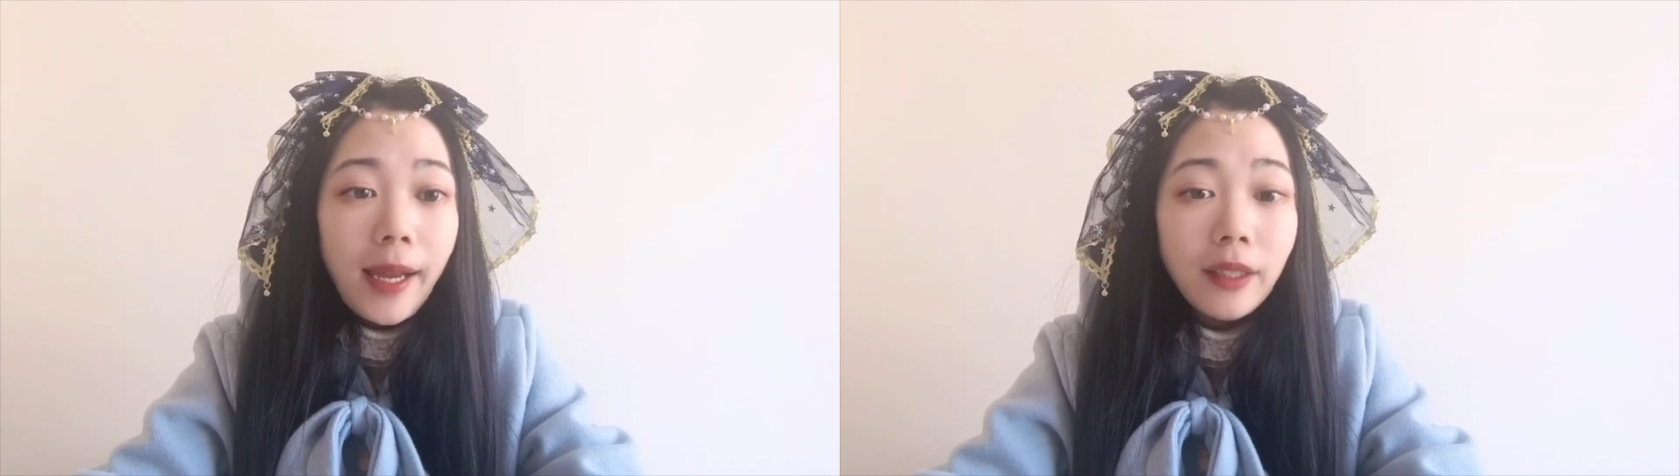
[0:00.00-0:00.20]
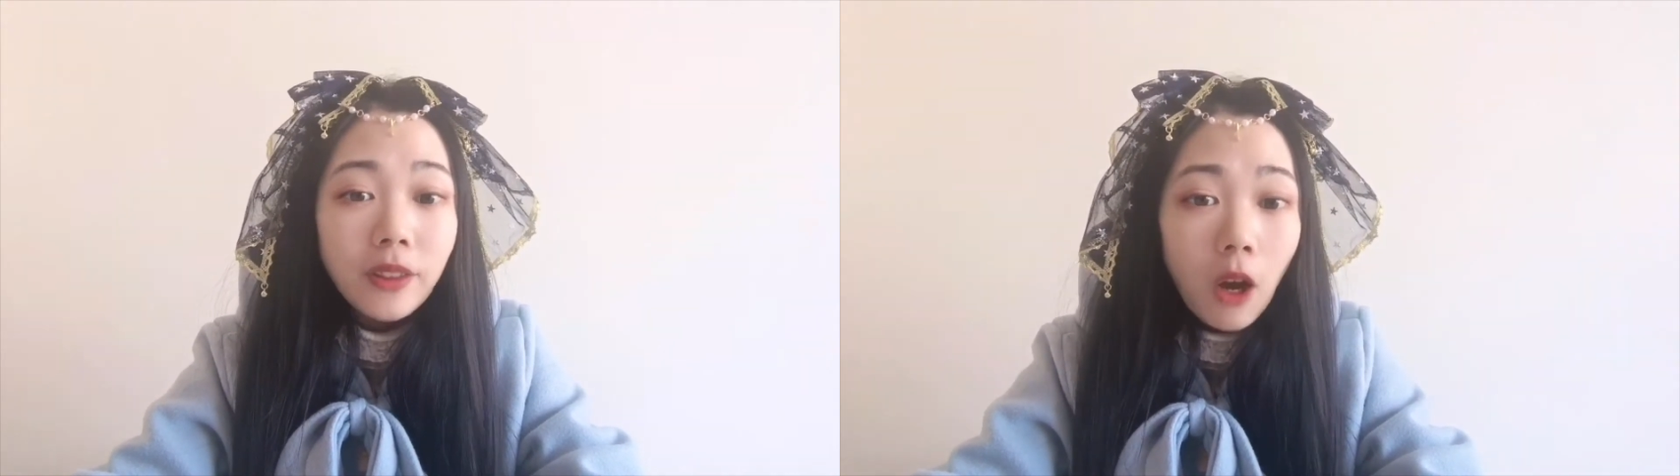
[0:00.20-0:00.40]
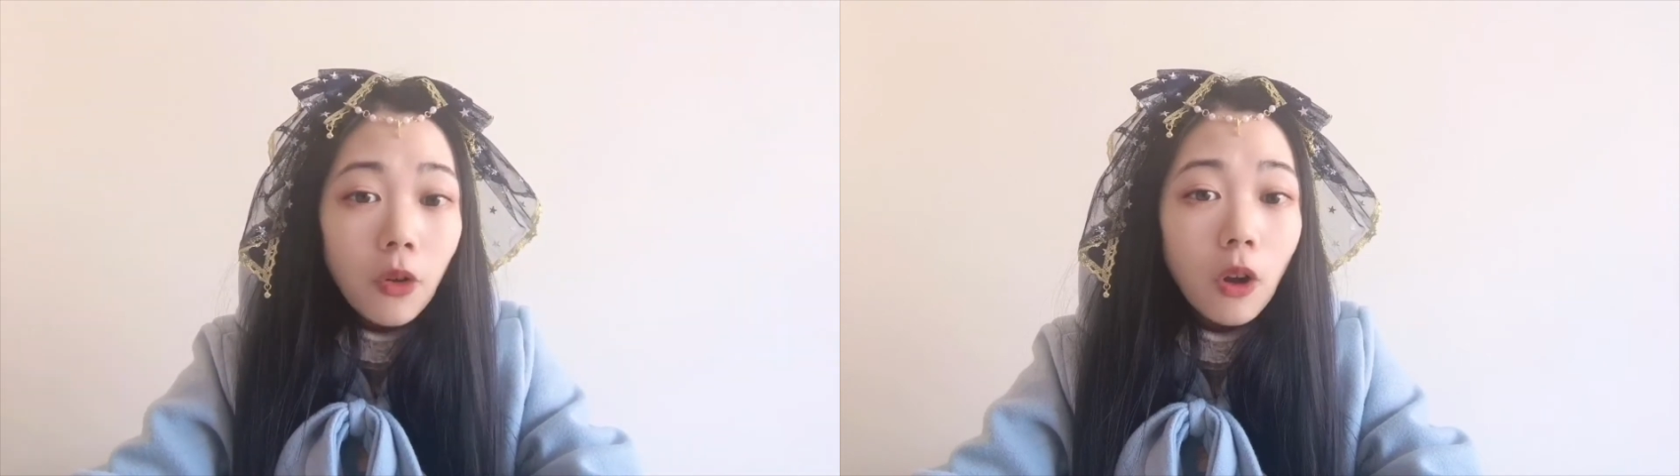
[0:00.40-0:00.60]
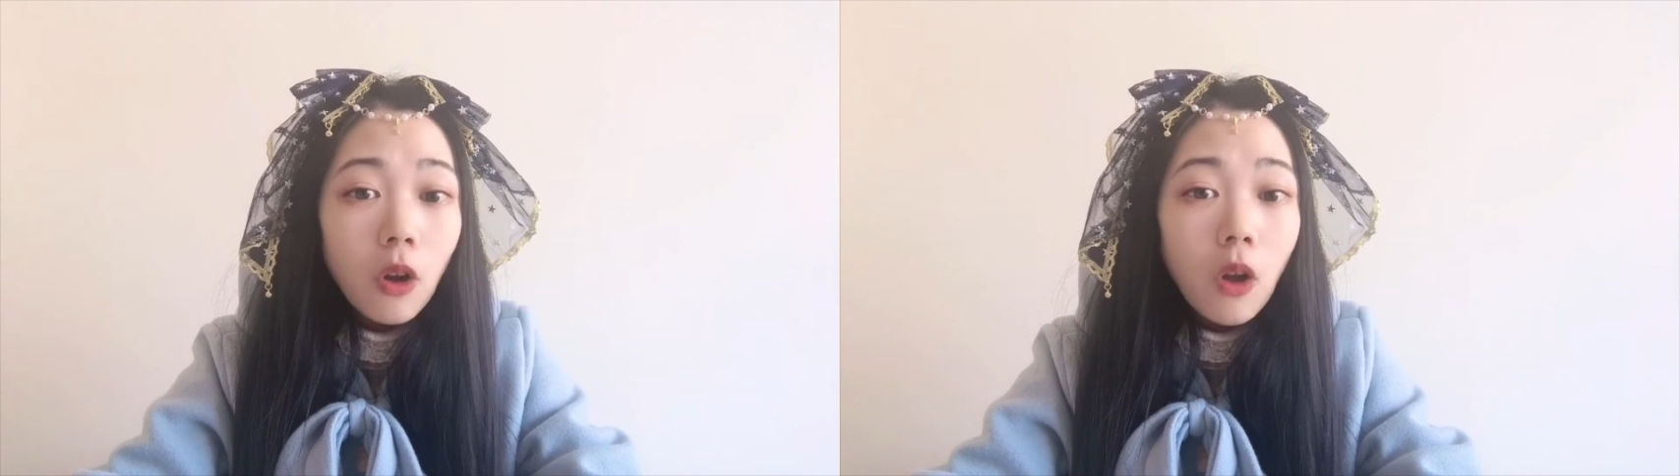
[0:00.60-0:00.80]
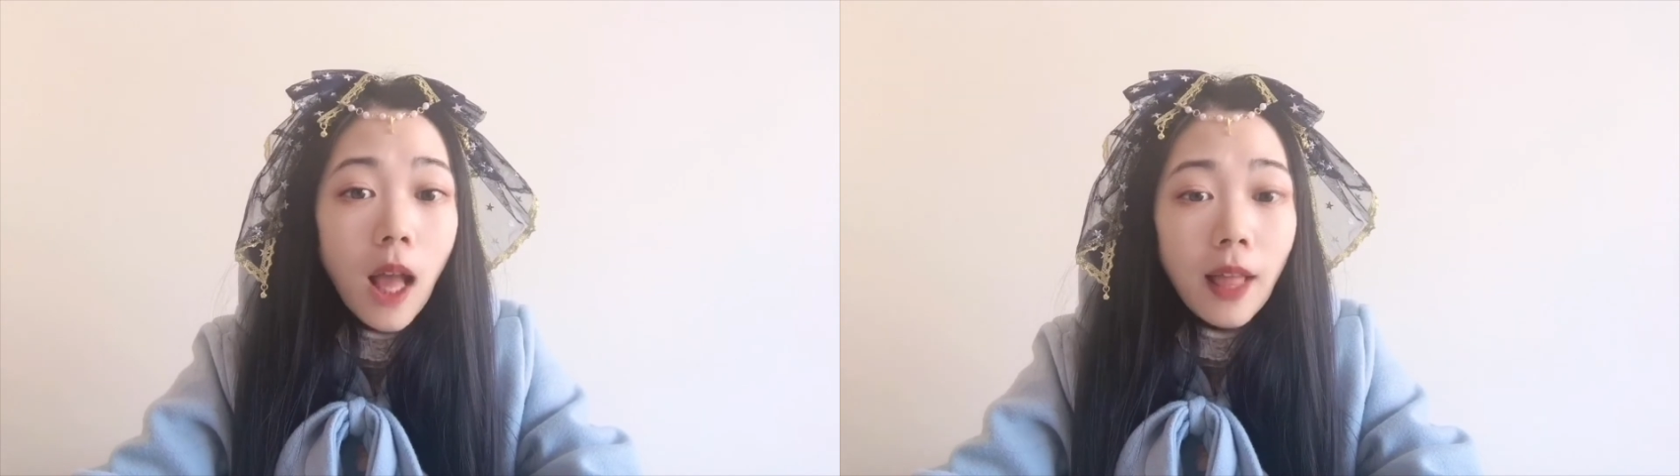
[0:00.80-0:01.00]
In
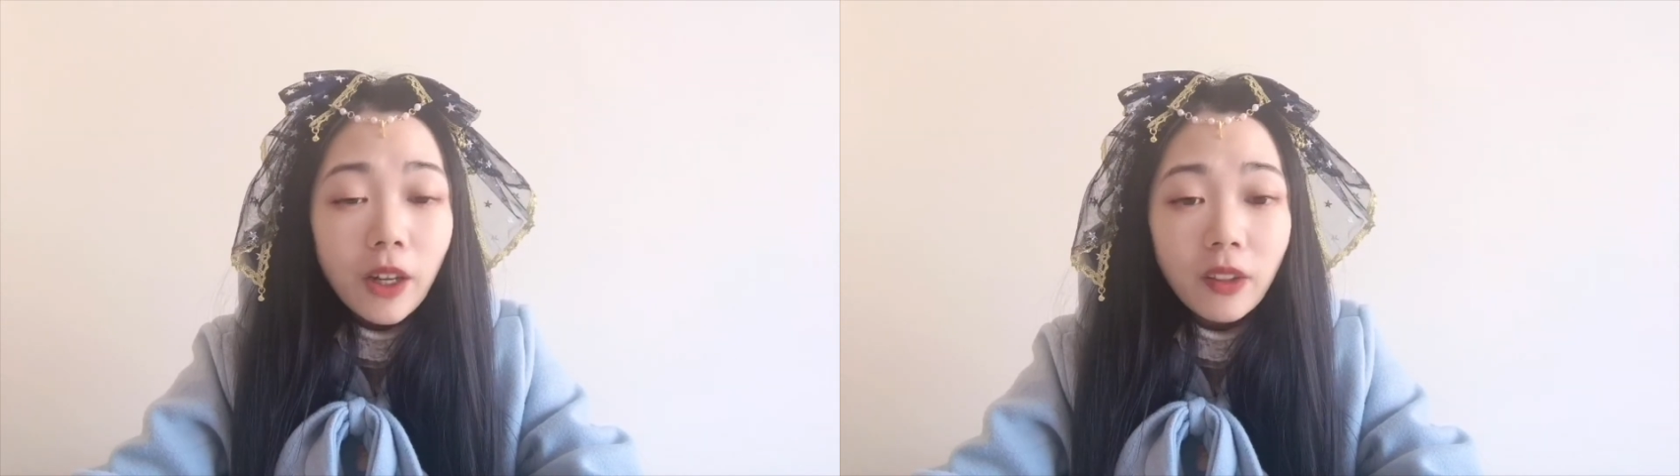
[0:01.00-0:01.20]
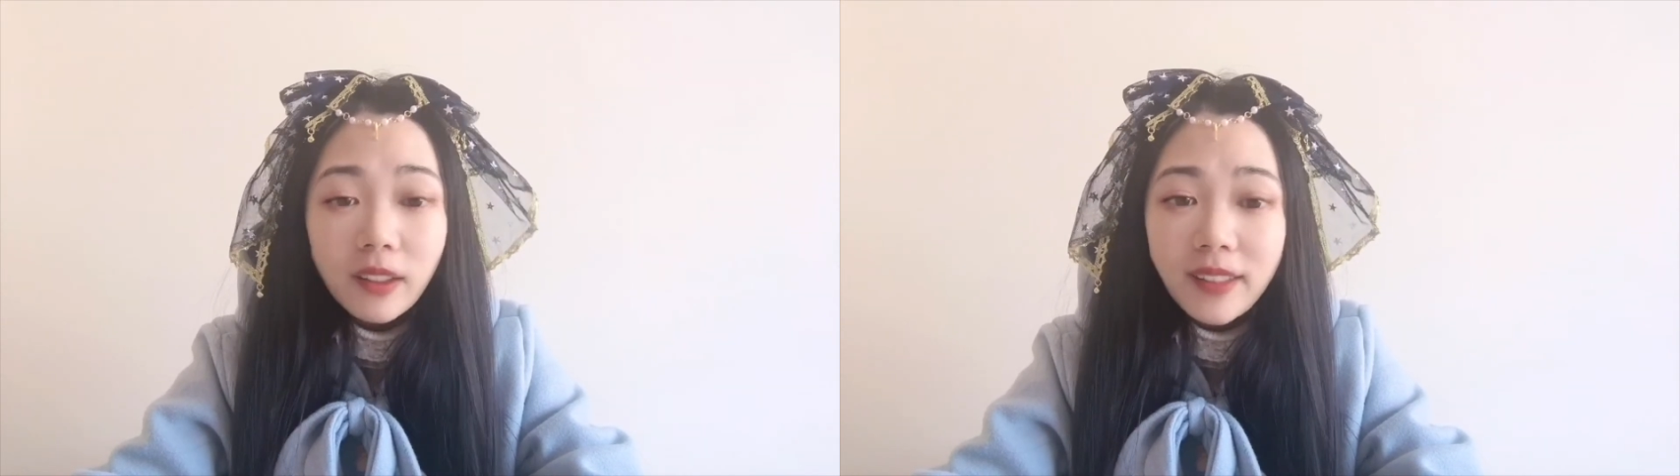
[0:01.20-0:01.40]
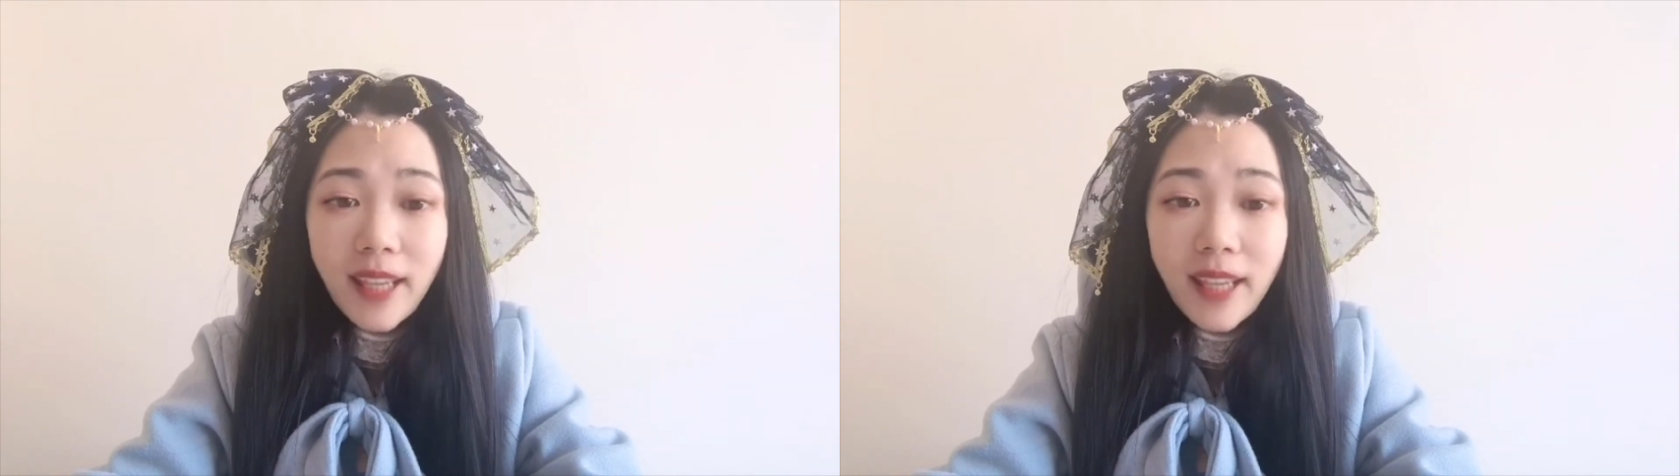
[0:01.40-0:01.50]
total, there are